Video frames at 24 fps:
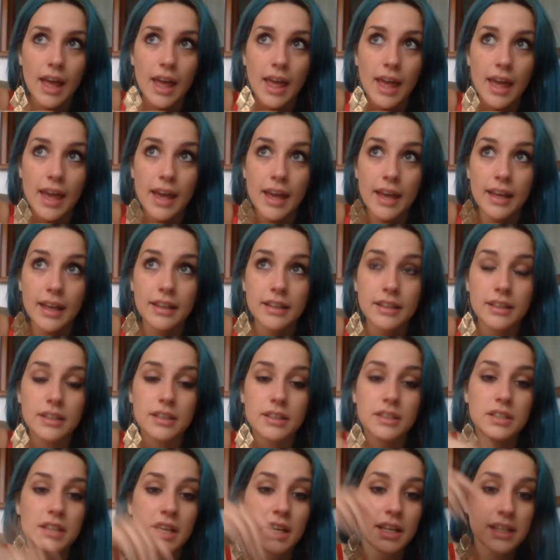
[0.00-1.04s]
And
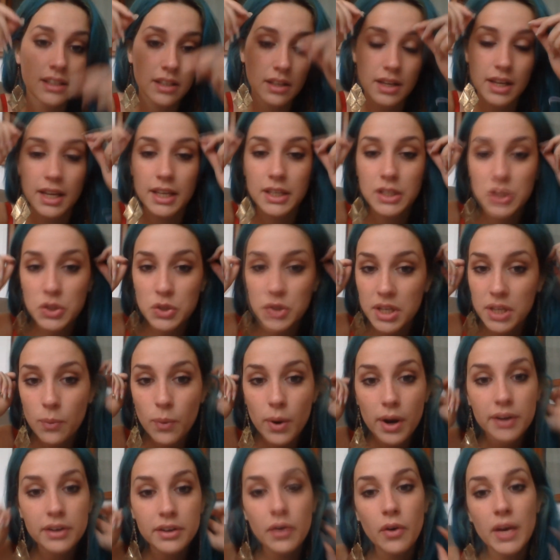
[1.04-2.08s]
yesterday and today
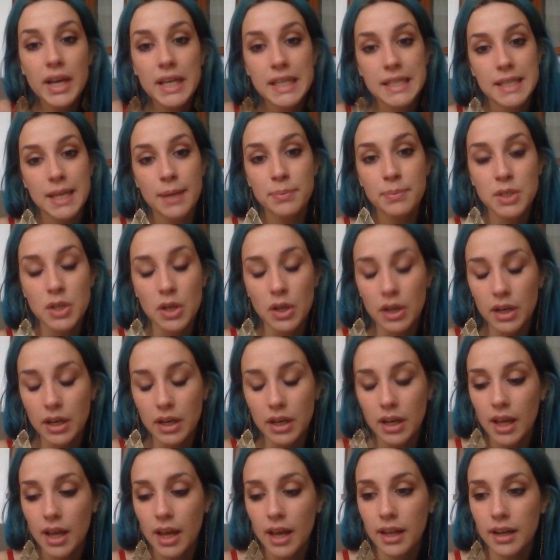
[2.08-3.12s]
were no exception,
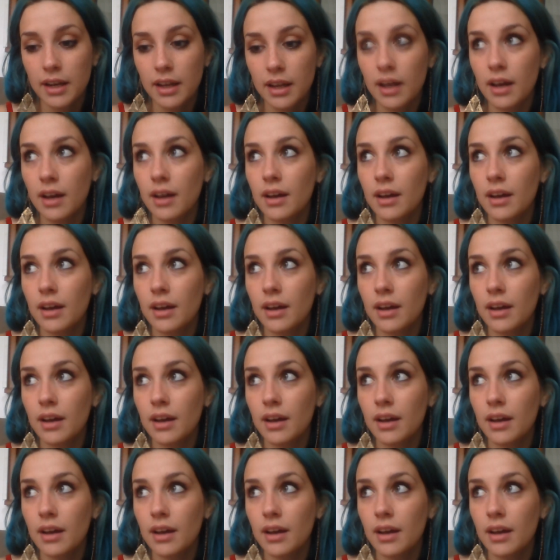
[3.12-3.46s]
and